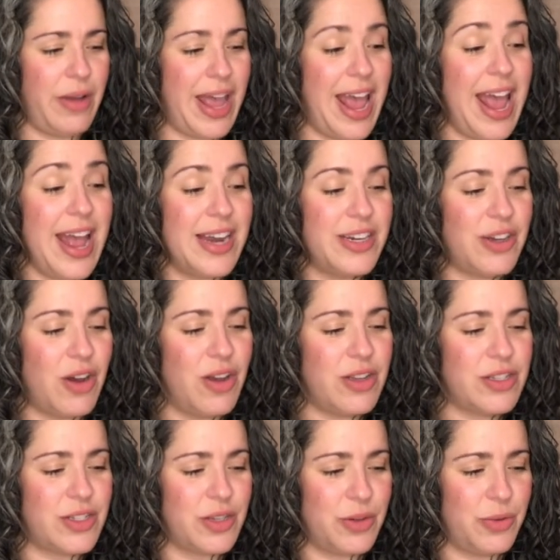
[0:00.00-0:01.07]
And
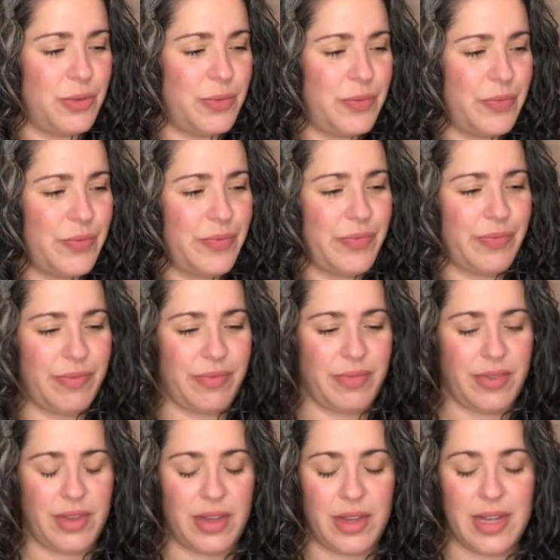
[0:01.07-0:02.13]
also
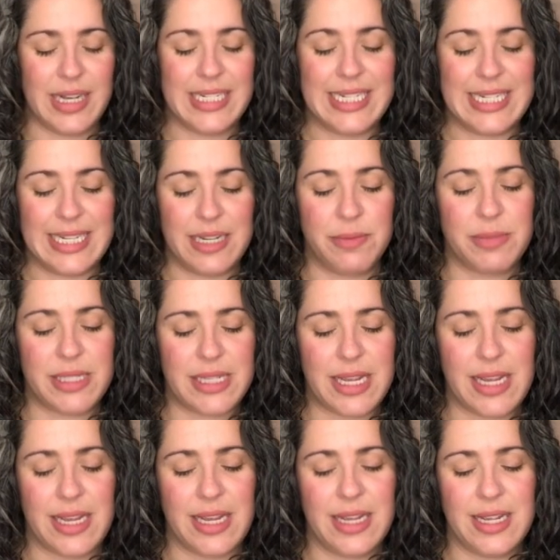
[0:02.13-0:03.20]

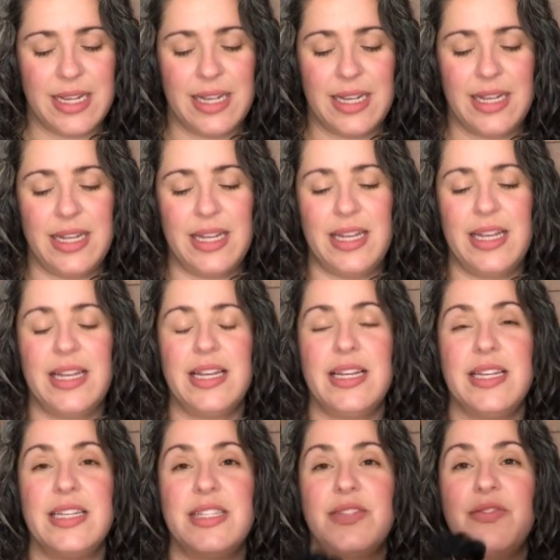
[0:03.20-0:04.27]
DMC
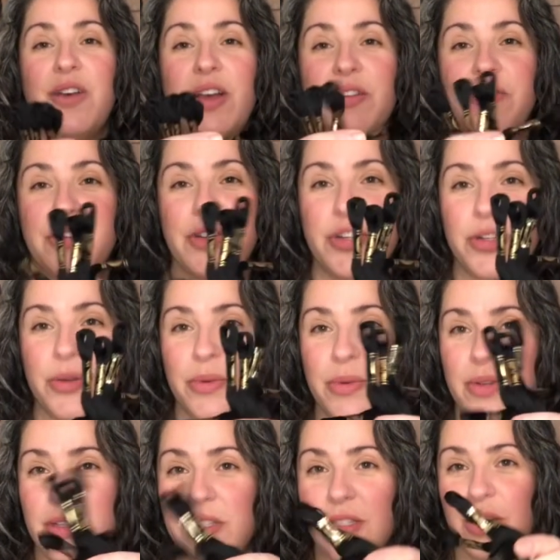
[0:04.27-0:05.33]
is 5 for 2.
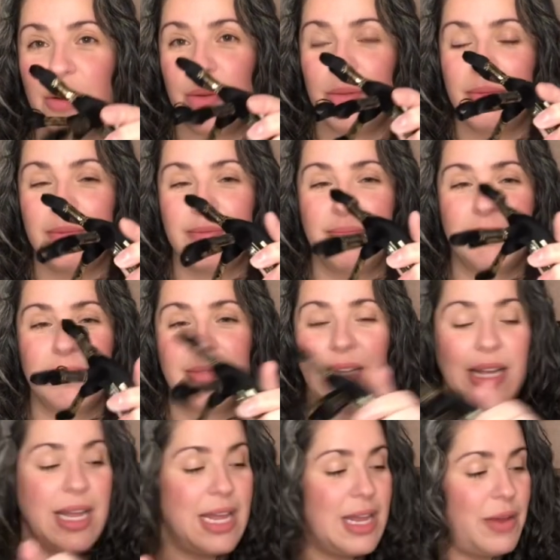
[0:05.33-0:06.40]
So
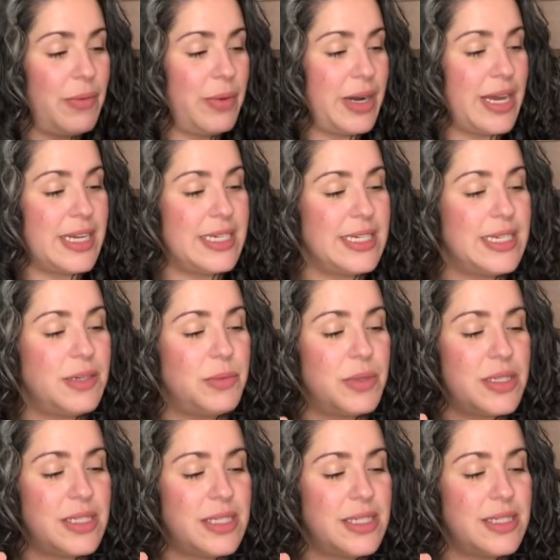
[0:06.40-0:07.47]
what I did
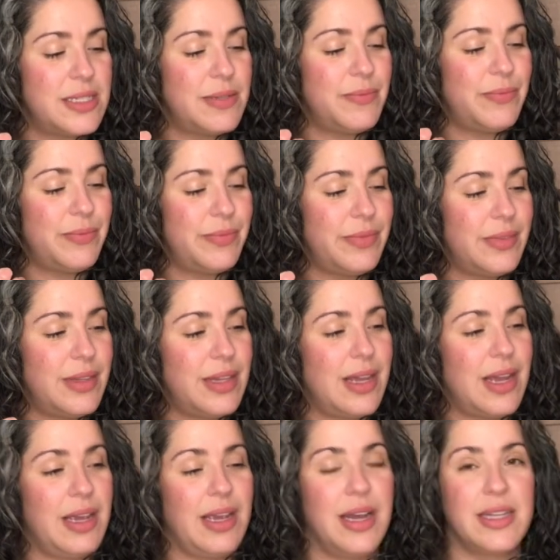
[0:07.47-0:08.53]
was
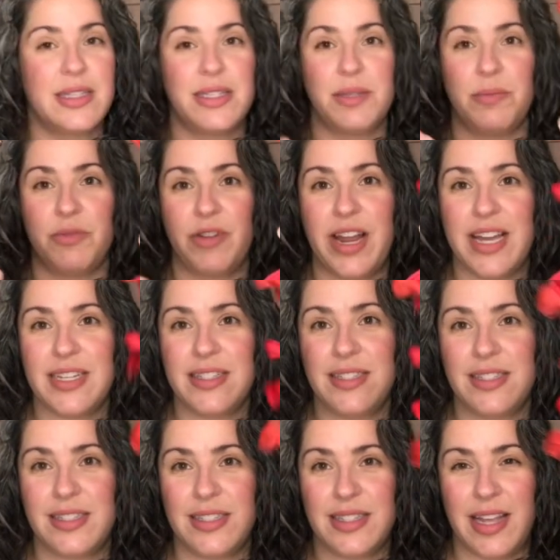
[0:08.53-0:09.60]
I got some
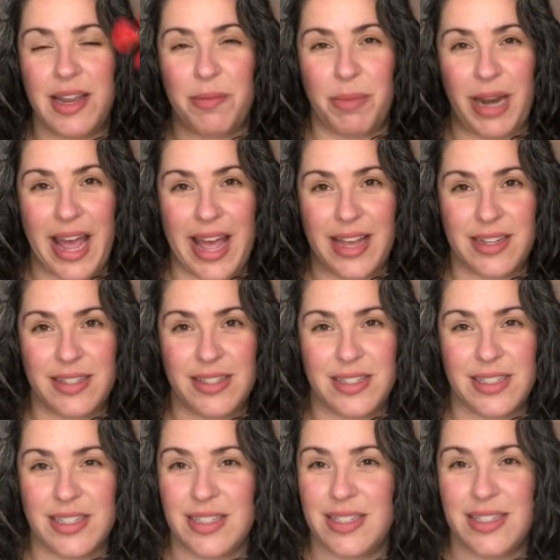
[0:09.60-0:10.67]
reds and blacks
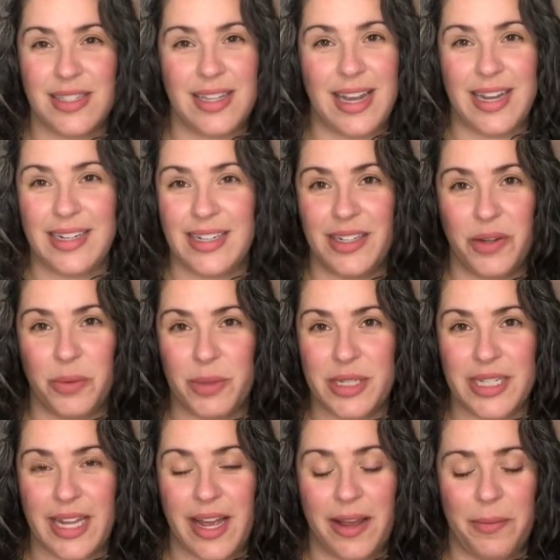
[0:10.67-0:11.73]
because I didn't know what
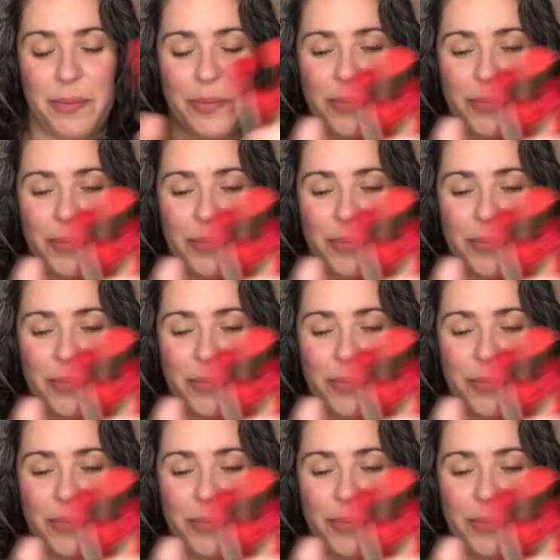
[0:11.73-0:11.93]
to get.